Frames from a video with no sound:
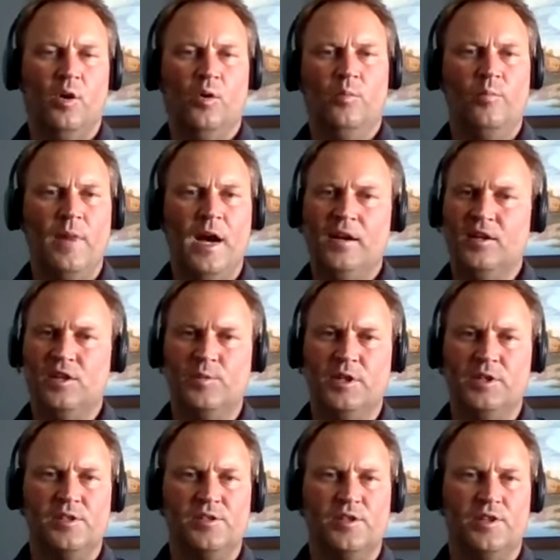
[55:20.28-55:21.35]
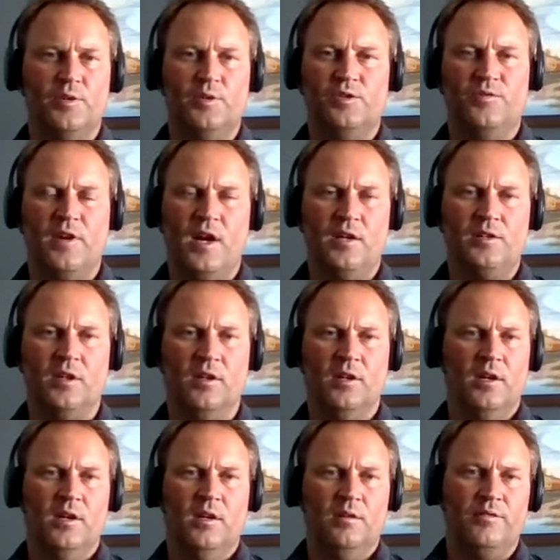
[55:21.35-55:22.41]
Management is a huge factor.
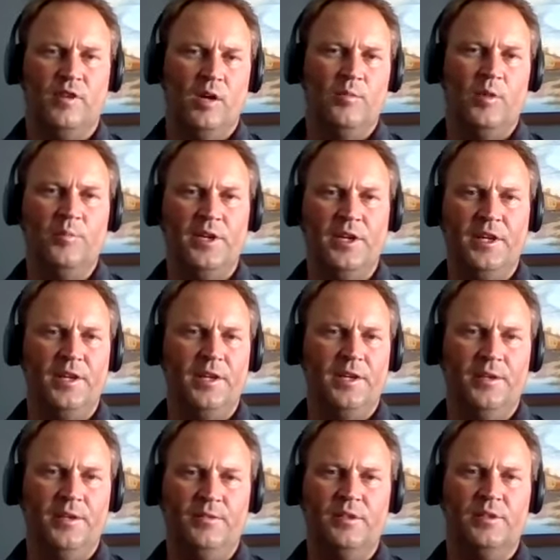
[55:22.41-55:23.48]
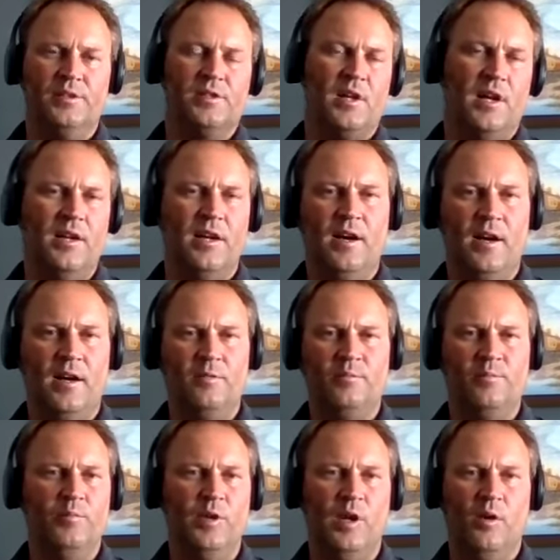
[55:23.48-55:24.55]
Farmer B just kind
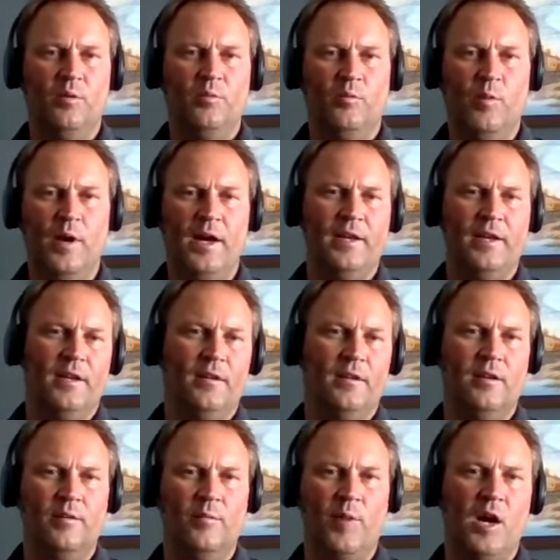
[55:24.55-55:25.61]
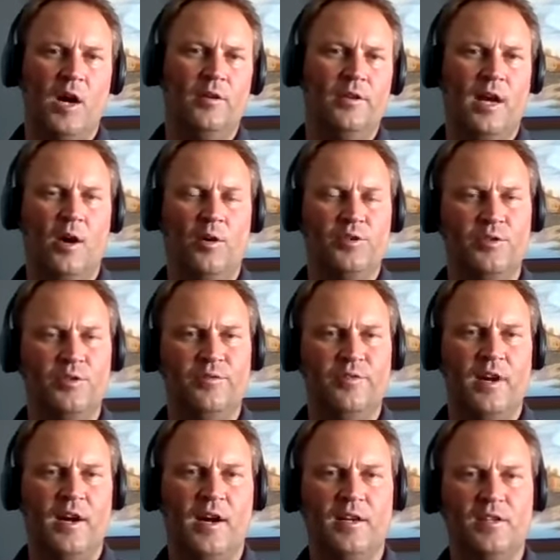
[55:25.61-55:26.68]
of went in and a mile an hour
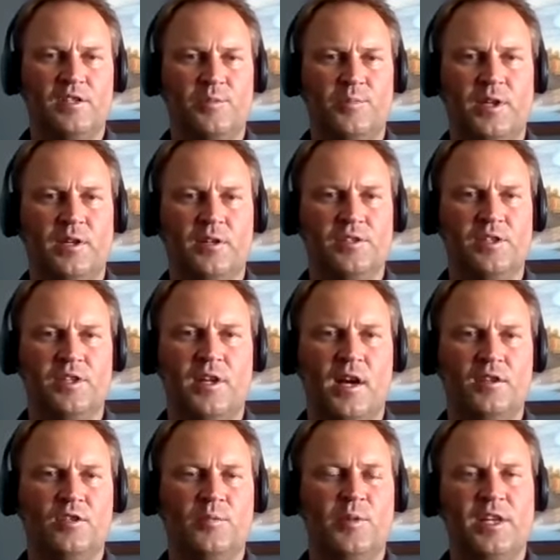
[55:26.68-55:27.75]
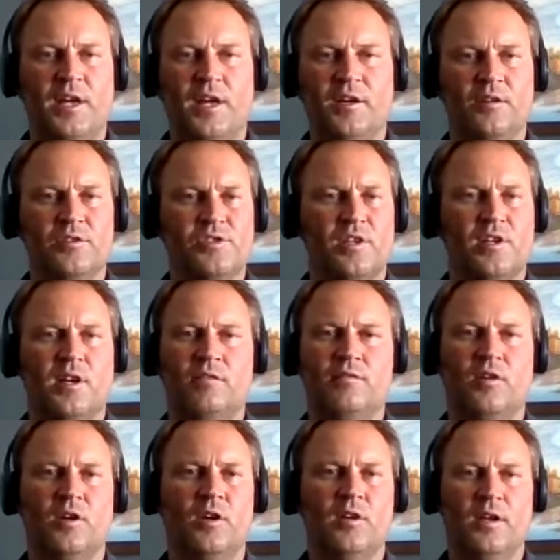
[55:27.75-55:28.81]
too fast because he had too many acres to
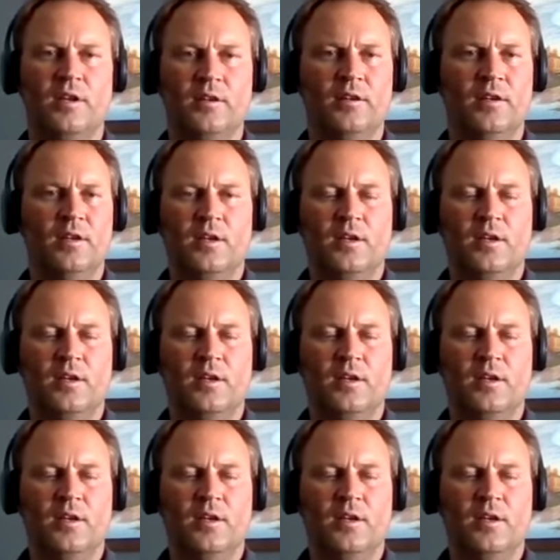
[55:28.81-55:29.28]
cover. And